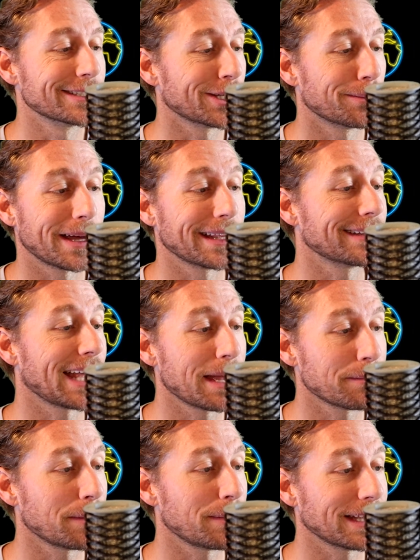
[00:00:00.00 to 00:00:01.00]
So by the
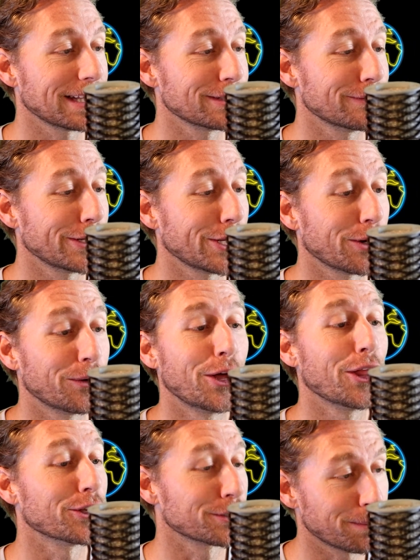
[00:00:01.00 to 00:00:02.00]
time I make this
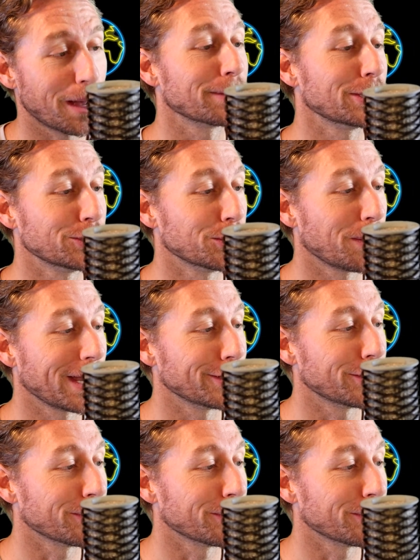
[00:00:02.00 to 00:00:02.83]
video, there's probably a new way to